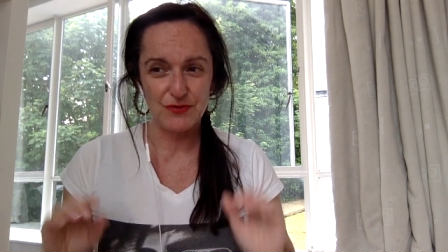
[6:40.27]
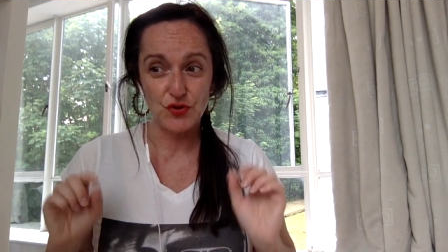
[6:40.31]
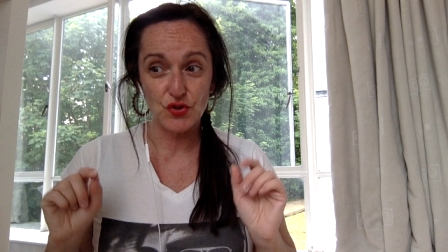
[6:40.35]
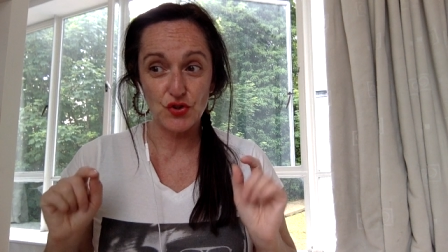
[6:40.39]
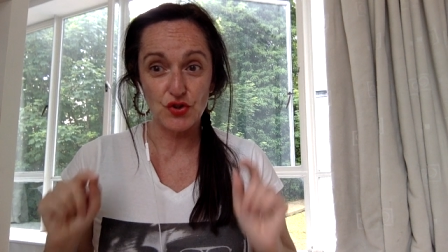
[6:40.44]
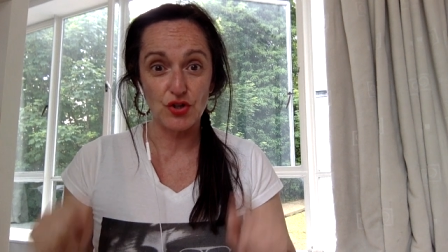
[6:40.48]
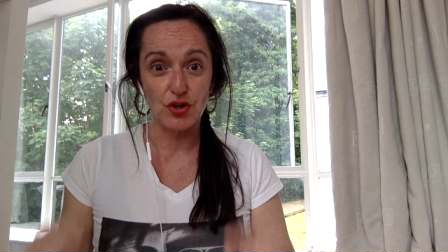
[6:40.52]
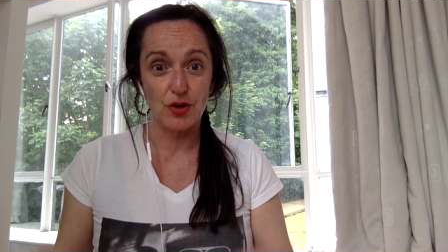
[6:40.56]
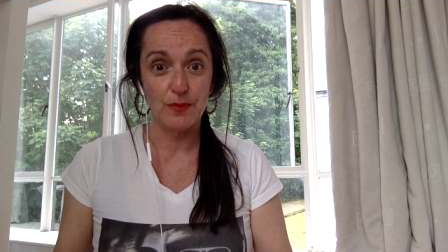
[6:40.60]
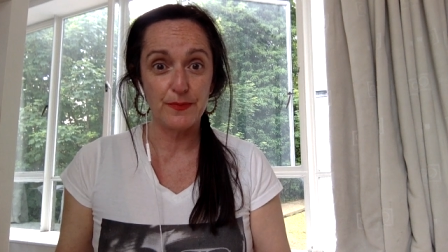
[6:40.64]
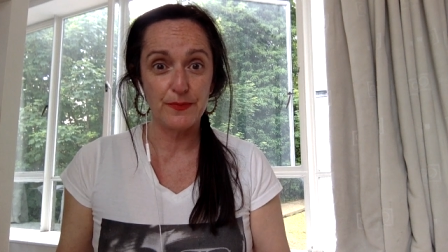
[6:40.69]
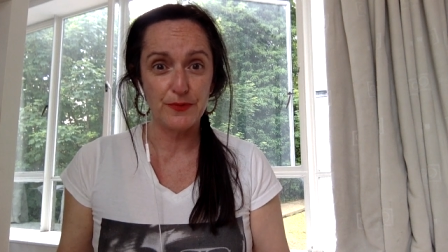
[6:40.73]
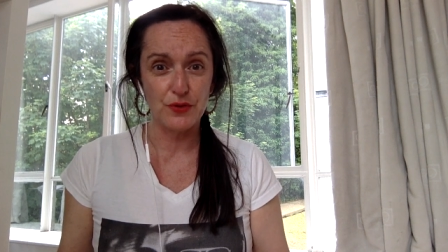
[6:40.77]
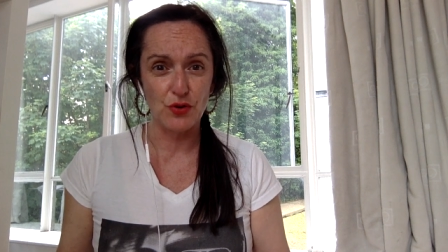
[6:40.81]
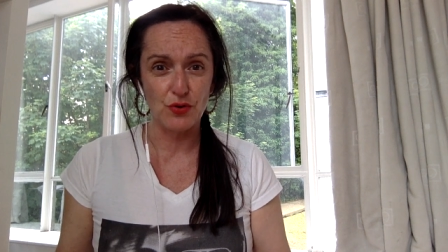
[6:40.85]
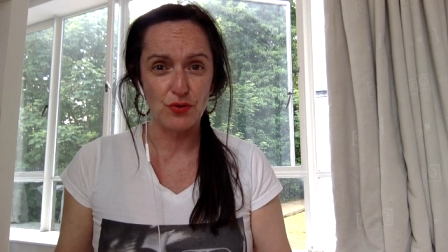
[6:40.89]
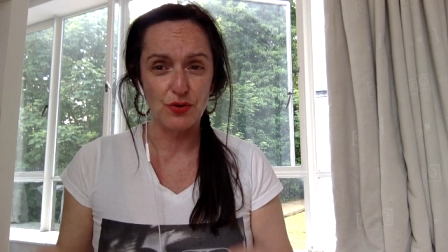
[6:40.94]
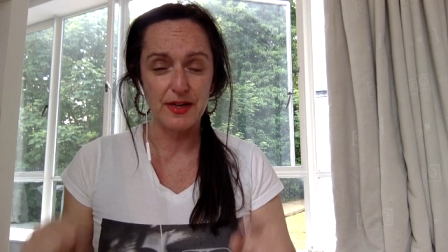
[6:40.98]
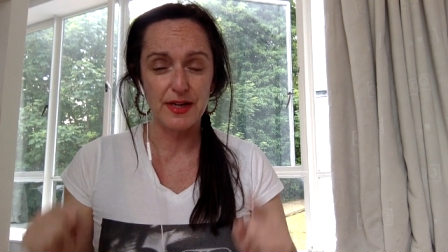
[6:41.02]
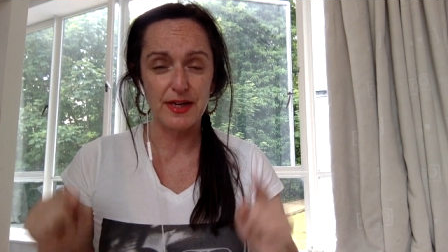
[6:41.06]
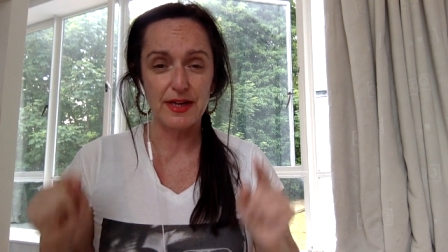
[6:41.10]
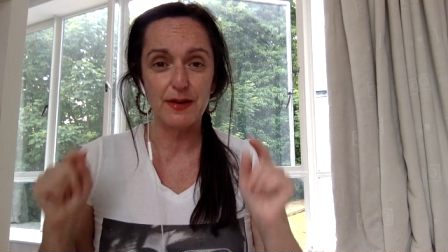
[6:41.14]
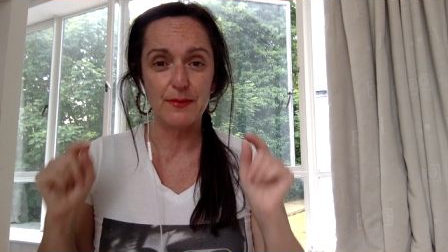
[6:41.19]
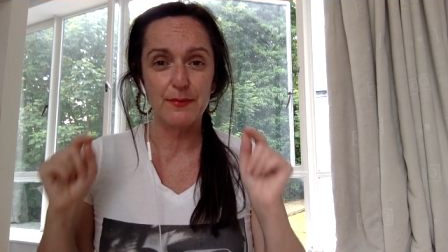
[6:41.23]
Stop
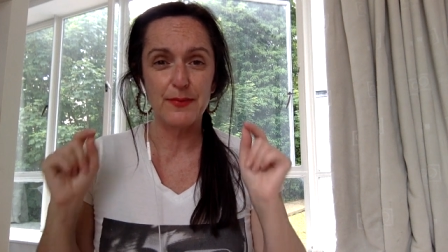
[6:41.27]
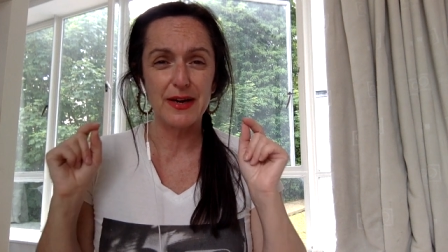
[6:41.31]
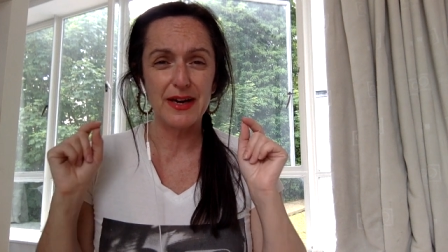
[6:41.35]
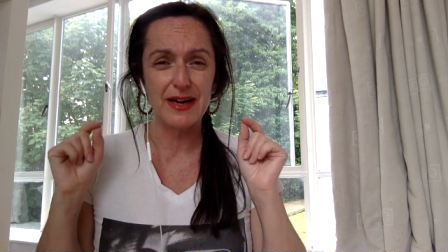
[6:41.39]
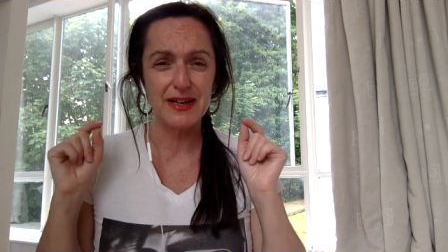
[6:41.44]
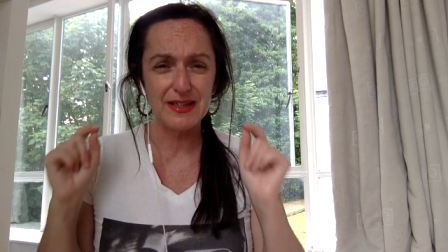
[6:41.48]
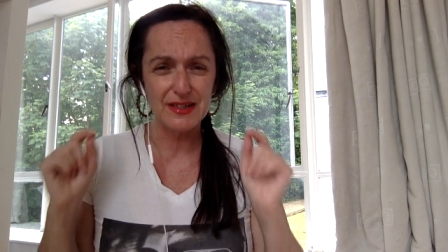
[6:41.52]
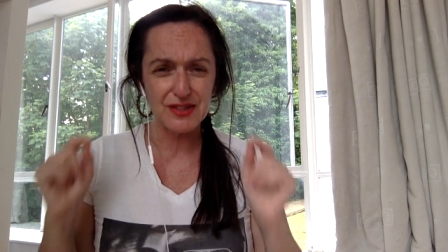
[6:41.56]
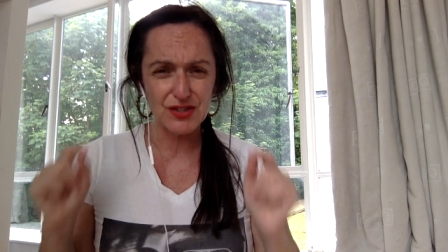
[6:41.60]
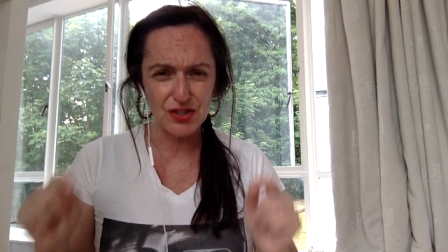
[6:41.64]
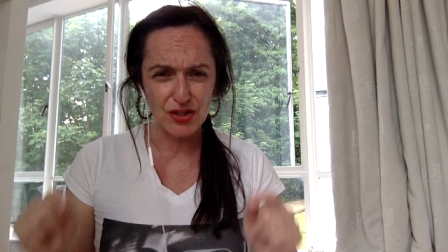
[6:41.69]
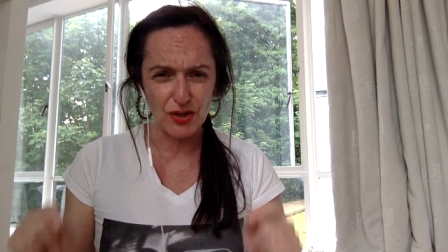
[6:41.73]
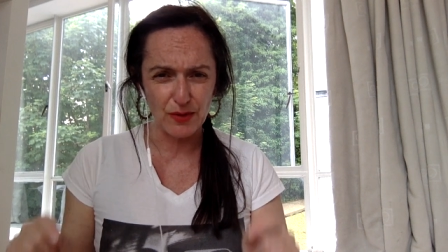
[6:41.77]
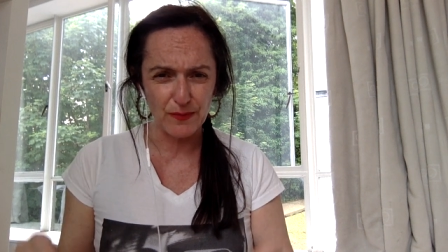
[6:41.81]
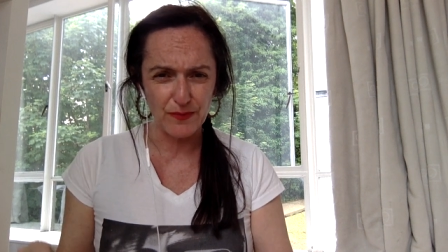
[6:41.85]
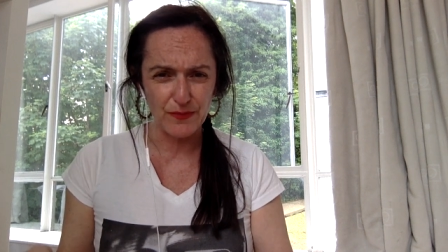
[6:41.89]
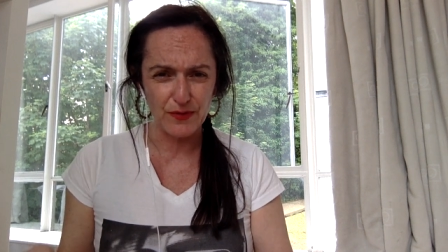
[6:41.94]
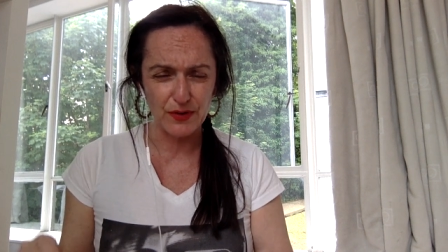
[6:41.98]
talking about it, stop